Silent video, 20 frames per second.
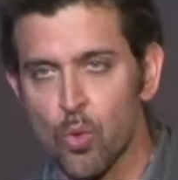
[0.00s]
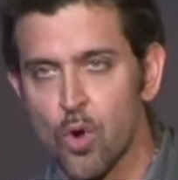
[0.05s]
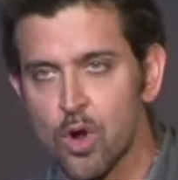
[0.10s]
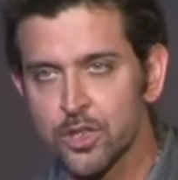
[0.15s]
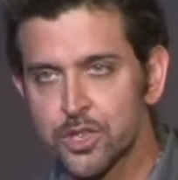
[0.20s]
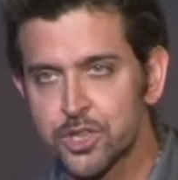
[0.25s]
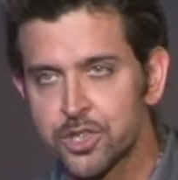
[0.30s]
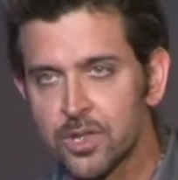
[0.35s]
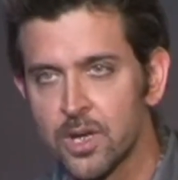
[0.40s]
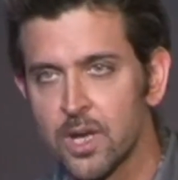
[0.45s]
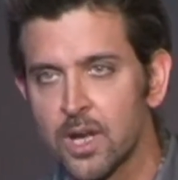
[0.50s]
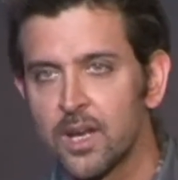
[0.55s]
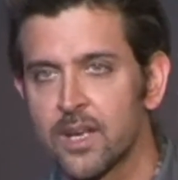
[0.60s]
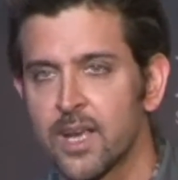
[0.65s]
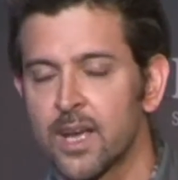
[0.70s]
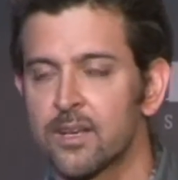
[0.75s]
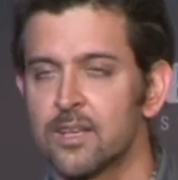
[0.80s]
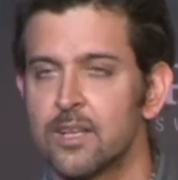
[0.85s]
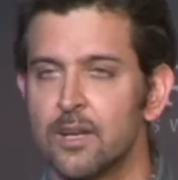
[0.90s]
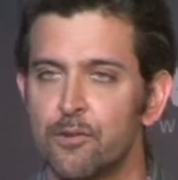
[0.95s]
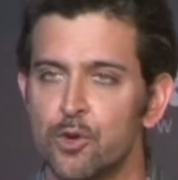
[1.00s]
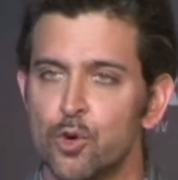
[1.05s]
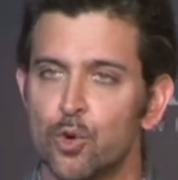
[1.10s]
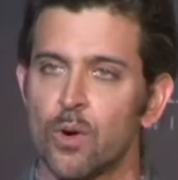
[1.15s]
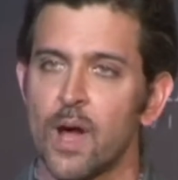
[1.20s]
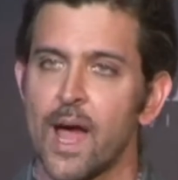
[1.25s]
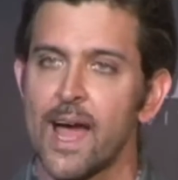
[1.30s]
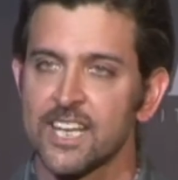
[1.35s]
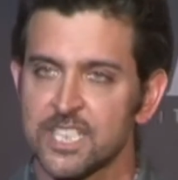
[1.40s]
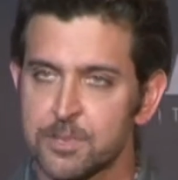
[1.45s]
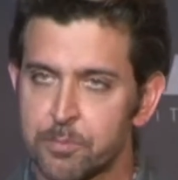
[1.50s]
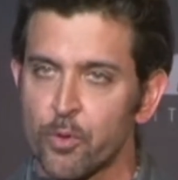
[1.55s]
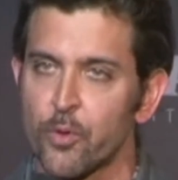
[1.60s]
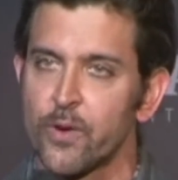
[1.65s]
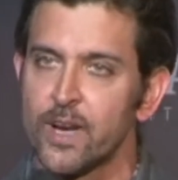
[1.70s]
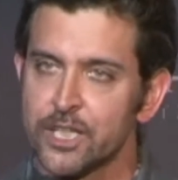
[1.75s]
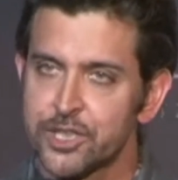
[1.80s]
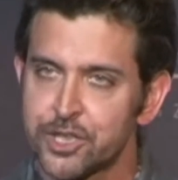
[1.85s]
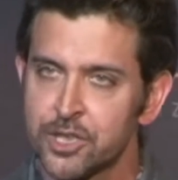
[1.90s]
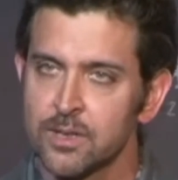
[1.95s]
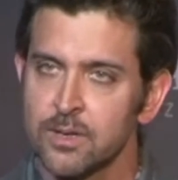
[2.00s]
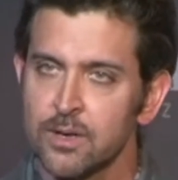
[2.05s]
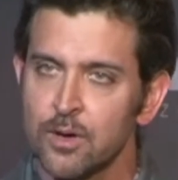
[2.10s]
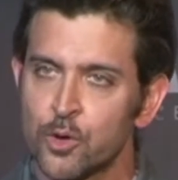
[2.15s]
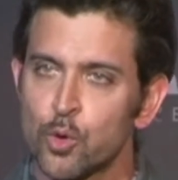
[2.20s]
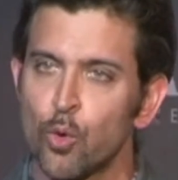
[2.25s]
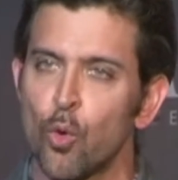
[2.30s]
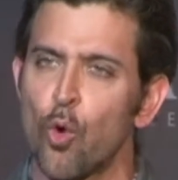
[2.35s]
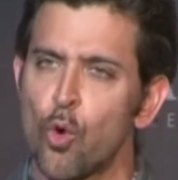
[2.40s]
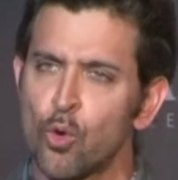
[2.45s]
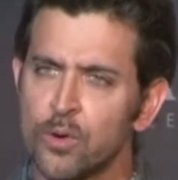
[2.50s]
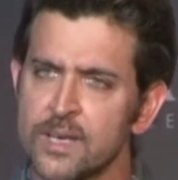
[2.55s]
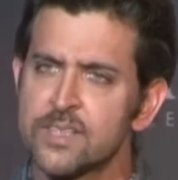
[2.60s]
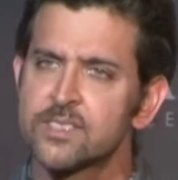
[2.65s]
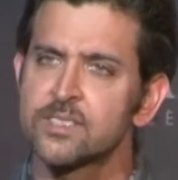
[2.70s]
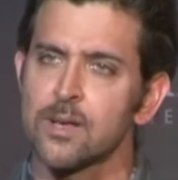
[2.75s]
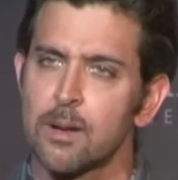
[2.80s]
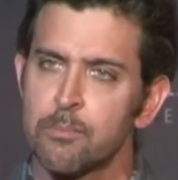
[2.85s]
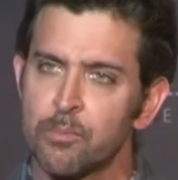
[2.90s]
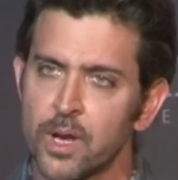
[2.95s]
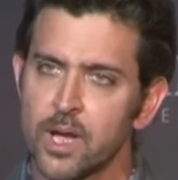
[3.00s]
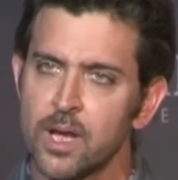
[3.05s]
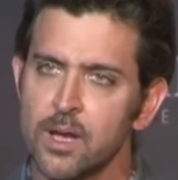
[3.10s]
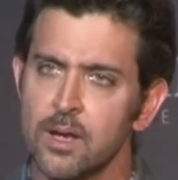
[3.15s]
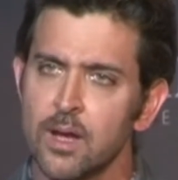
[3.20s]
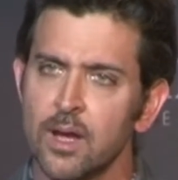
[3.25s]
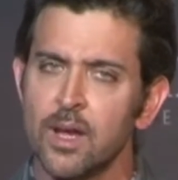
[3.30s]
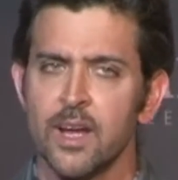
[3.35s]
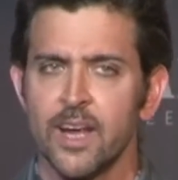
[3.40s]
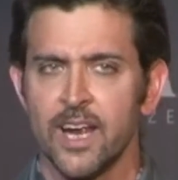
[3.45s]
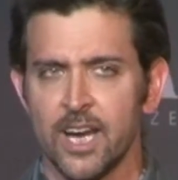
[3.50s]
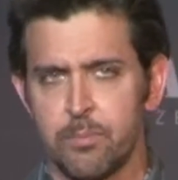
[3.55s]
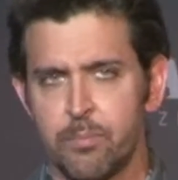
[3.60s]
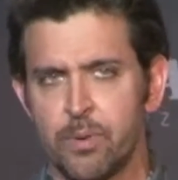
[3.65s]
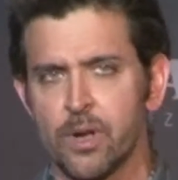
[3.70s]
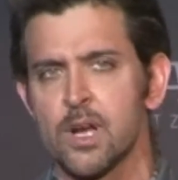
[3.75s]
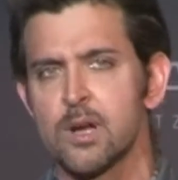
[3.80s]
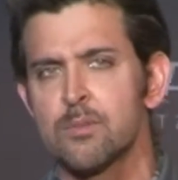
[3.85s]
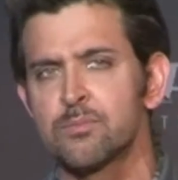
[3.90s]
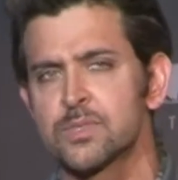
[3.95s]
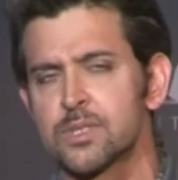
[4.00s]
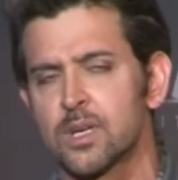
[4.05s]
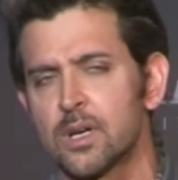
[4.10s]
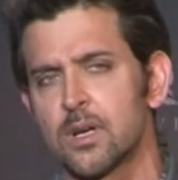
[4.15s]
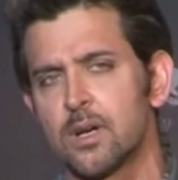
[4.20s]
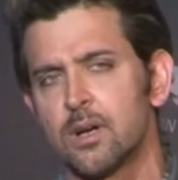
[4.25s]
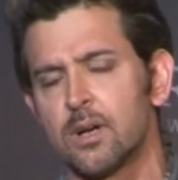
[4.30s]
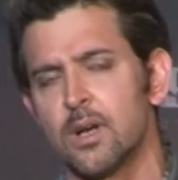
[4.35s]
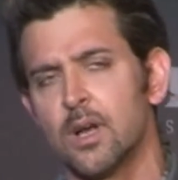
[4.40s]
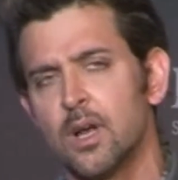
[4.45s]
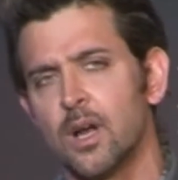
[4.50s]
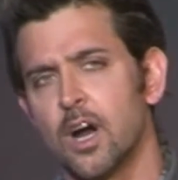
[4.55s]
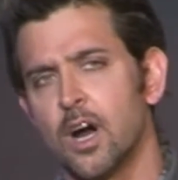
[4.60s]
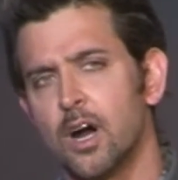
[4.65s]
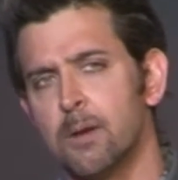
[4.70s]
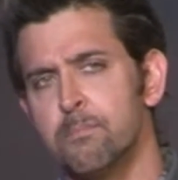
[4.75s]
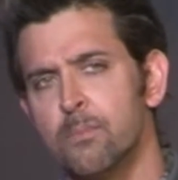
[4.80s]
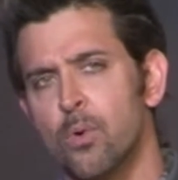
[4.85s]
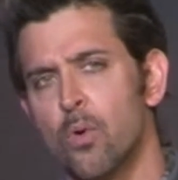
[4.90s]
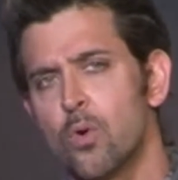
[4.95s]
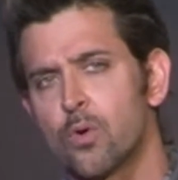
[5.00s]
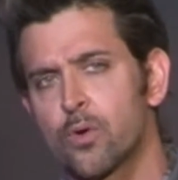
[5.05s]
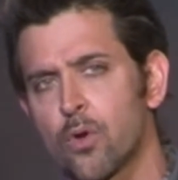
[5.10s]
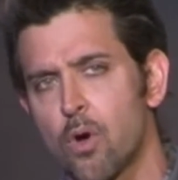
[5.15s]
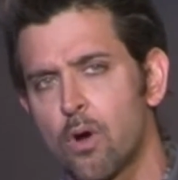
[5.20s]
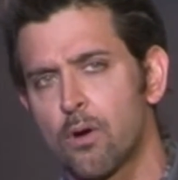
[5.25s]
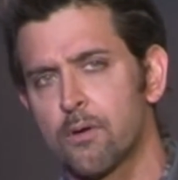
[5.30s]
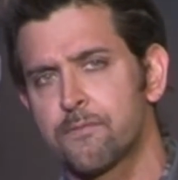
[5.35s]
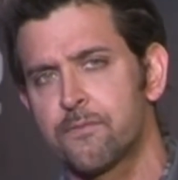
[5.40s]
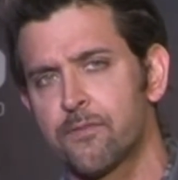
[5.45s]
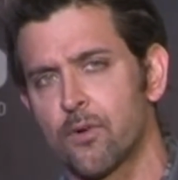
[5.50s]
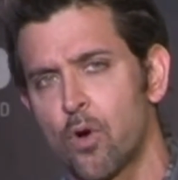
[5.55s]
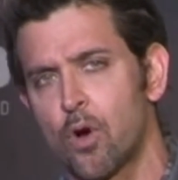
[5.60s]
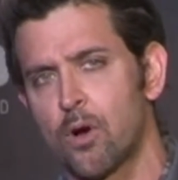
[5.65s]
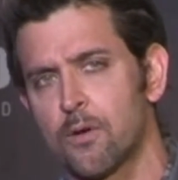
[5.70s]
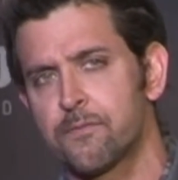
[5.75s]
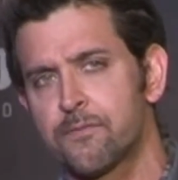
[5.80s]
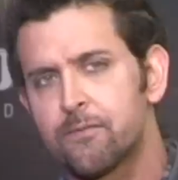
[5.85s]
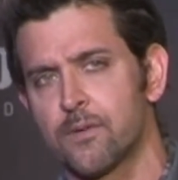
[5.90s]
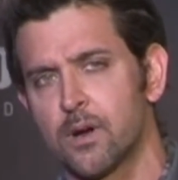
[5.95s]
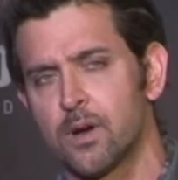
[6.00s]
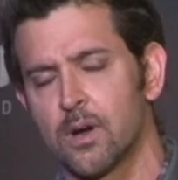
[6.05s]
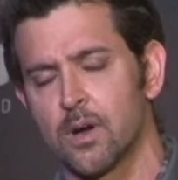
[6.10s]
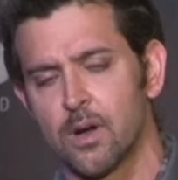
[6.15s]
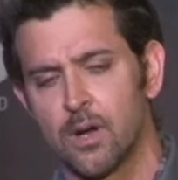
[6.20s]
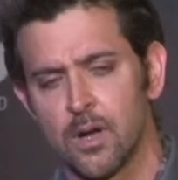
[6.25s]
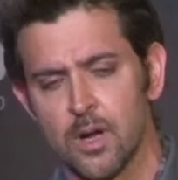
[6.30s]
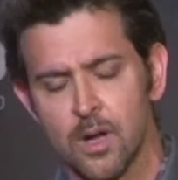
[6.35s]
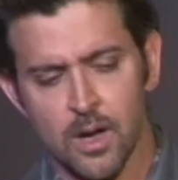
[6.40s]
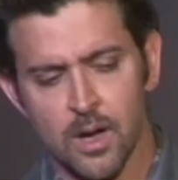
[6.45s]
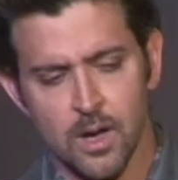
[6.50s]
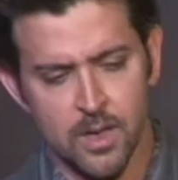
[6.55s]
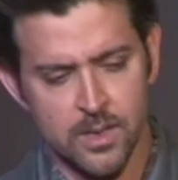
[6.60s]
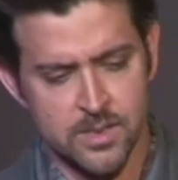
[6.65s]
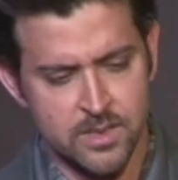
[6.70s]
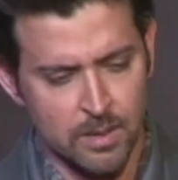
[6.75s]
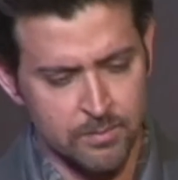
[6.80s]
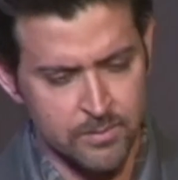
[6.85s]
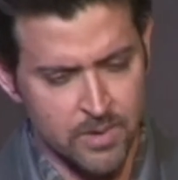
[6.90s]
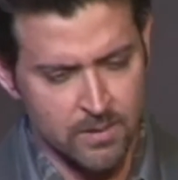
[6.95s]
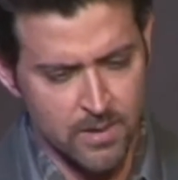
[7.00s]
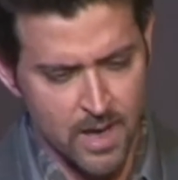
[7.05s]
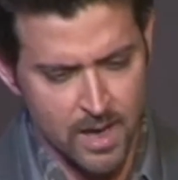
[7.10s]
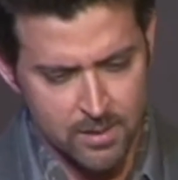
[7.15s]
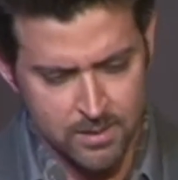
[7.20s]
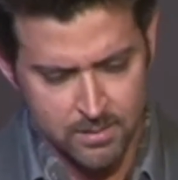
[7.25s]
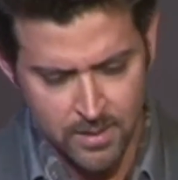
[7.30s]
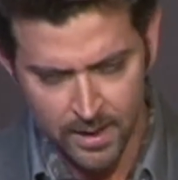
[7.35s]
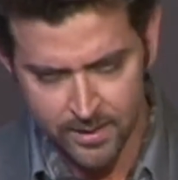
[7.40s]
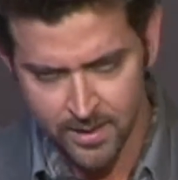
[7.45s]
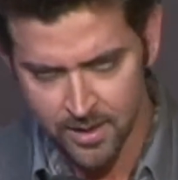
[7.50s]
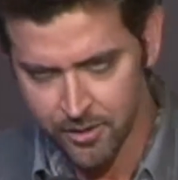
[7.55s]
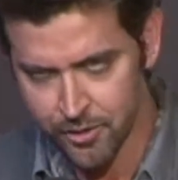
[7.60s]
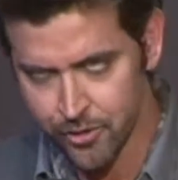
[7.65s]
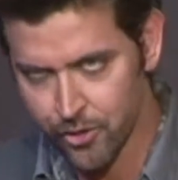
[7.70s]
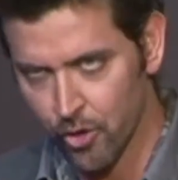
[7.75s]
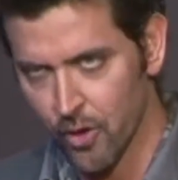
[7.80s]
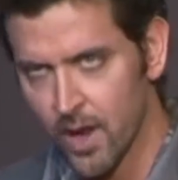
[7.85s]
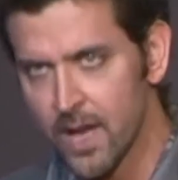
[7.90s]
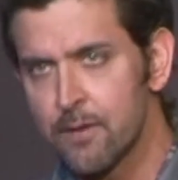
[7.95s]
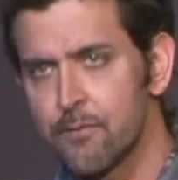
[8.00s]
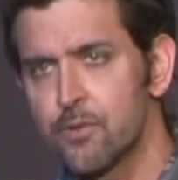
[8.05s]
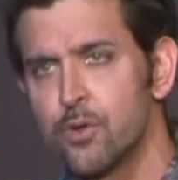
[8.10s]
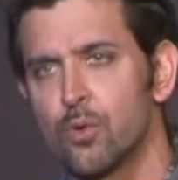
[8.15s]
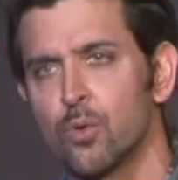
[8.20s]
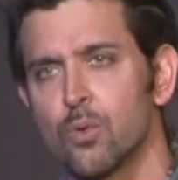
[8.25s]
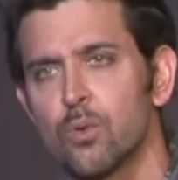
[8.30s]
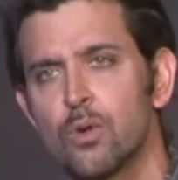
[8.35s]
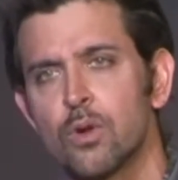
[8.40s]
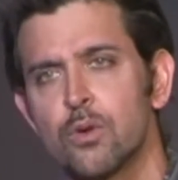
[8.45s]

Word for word: watch can give you aspiration to own it someday, it becomes a, a mode of, of uh, uh, something that, that can drive you